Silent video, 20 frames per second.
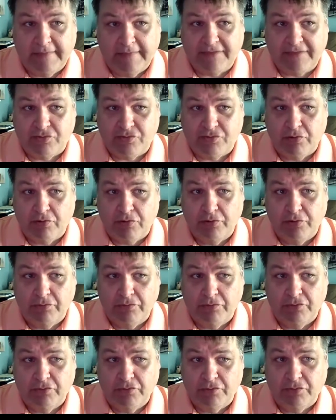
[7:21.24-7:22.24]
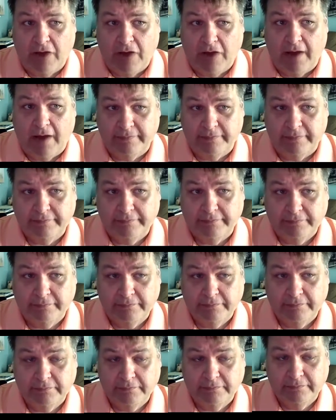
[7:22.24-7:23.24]
That's true. You do not.
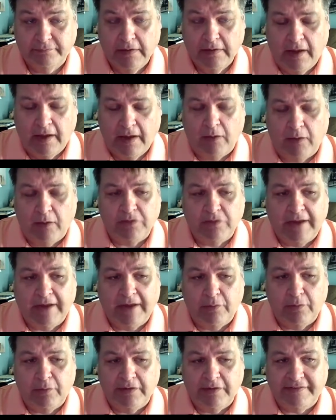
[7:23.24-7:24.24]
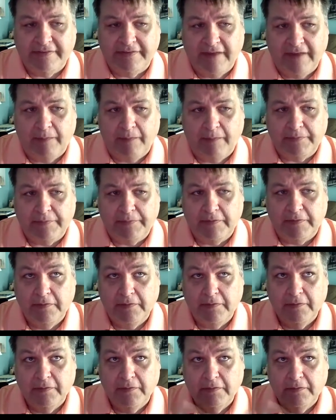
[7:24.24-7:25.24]
I will accept.
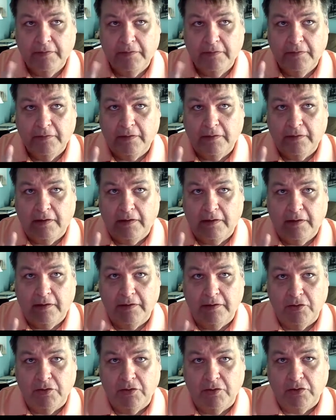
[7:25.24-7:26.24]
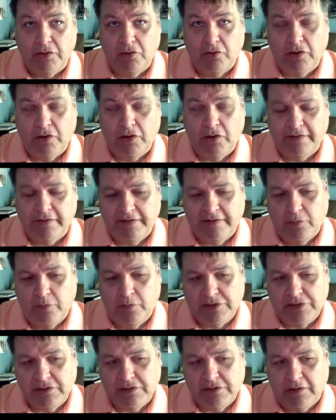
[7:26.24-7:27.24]
You can look and see
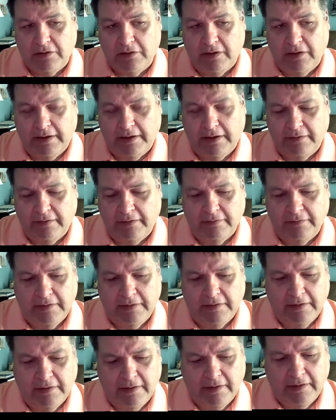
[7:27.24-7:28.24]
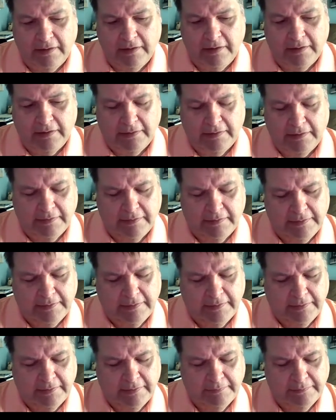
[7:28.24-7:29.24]
which in the
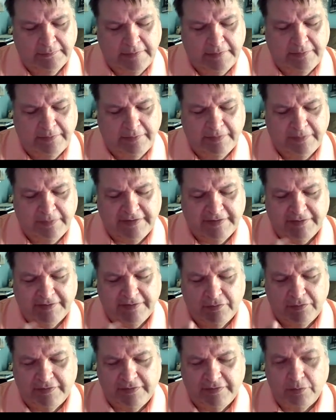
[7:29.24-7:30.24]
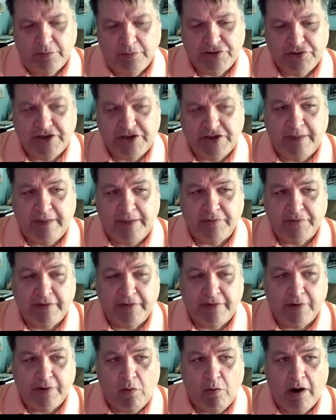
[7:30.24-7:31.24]
E360, you see which chapters I
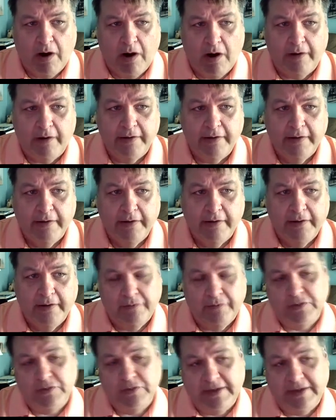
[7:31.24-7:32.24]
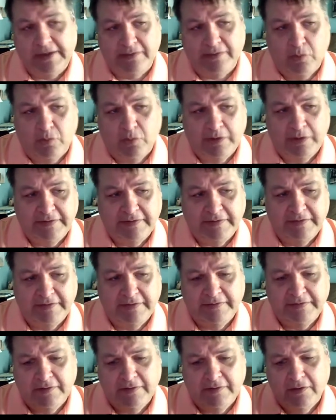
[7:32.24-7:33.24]
require. If you take the
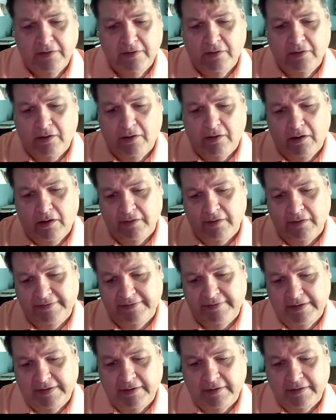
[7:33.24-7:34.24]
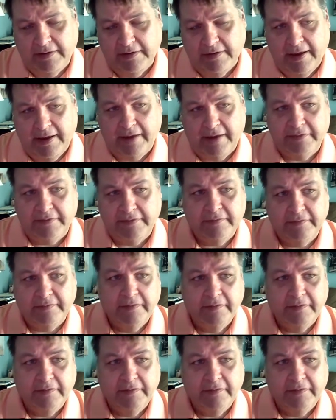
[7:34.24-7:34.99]
quizzes on C and Connect,